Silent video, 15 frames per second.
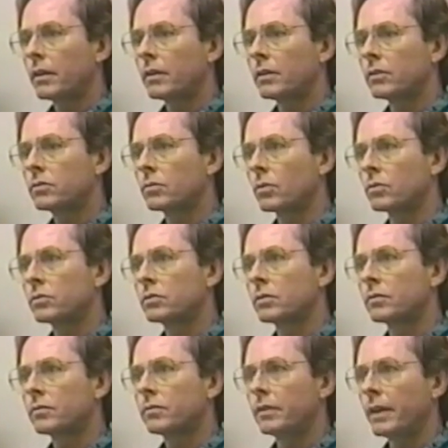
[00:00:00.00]
the sorts
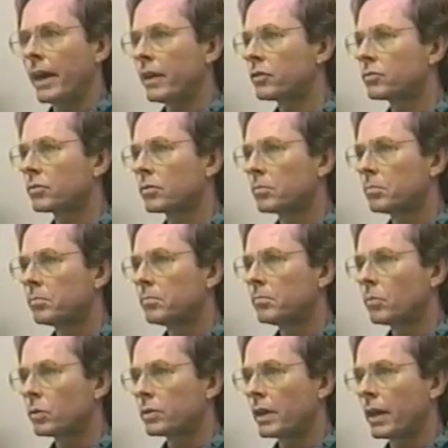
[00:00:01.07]
of natural
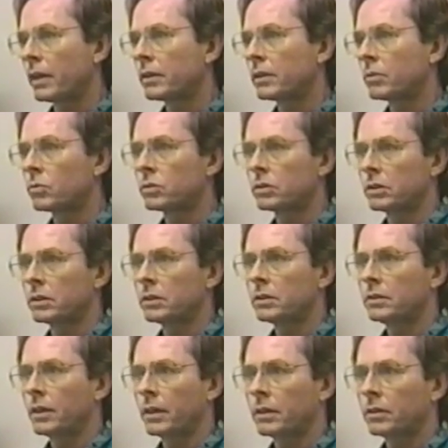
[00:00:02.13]
mortality we're
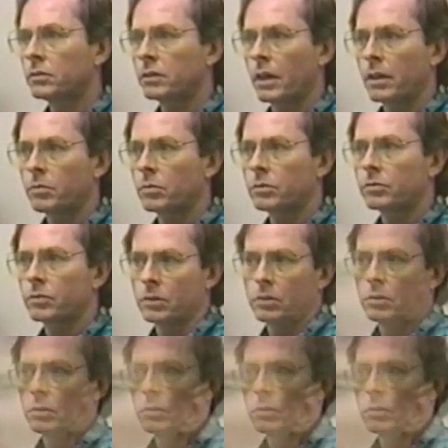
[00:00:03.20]
seeing down in southwest Florida.